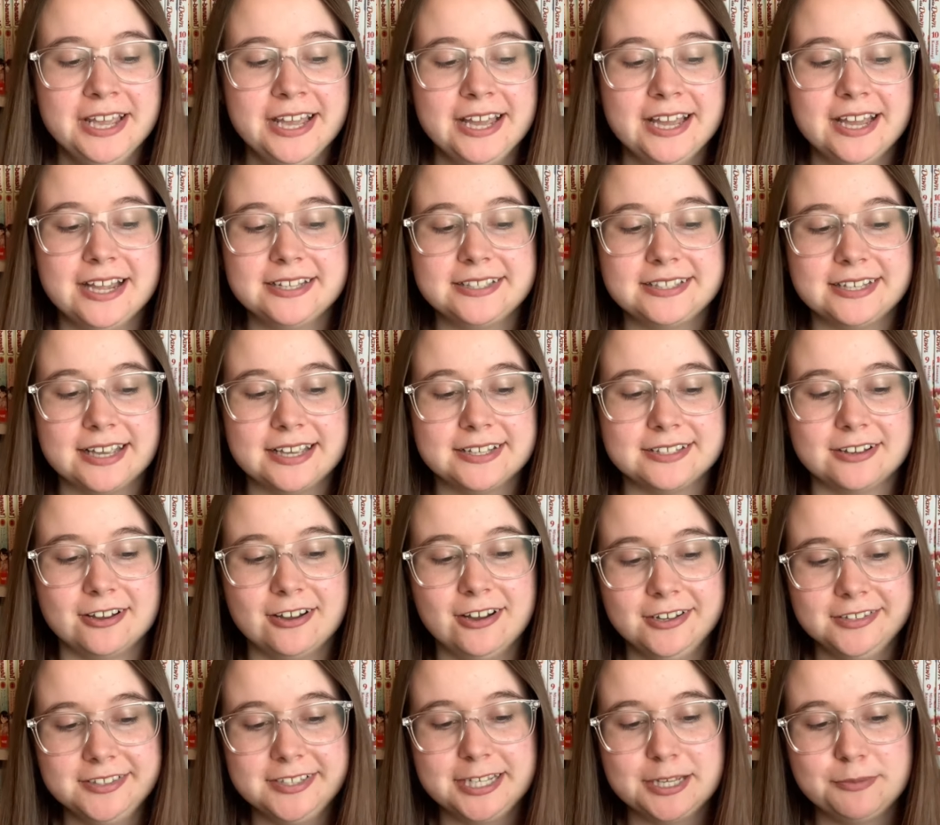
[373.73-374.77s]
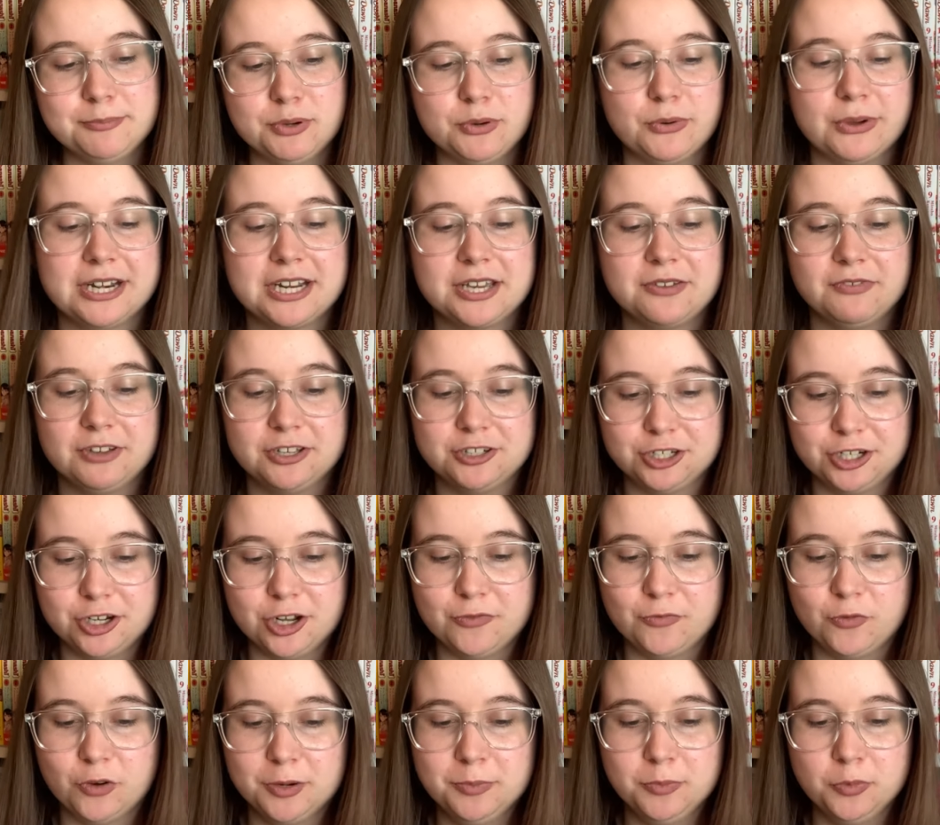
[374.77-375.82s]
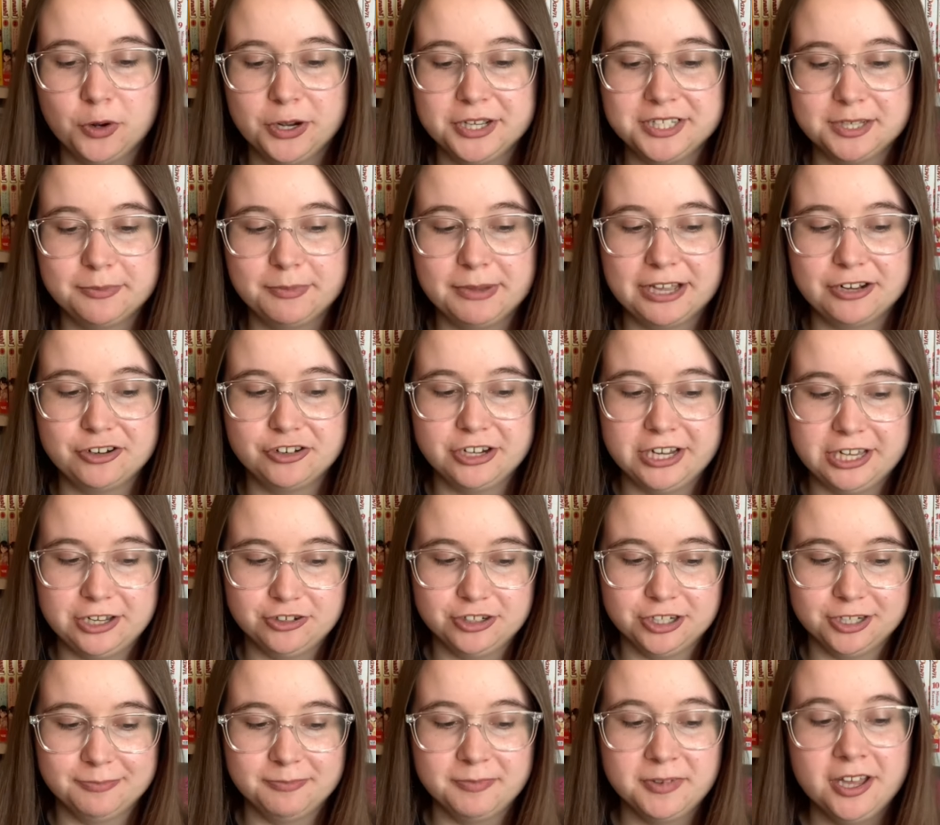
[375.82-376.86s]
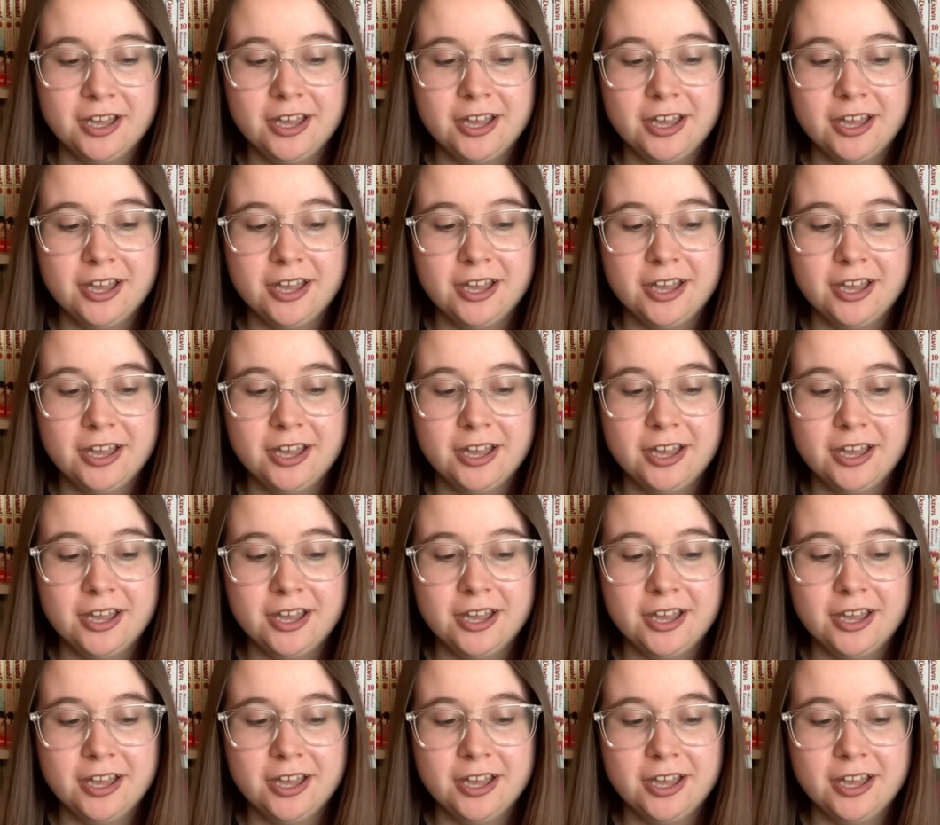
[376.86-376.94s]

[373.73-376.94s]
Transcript: It says A haunting and poetic vision of one boy's imagination.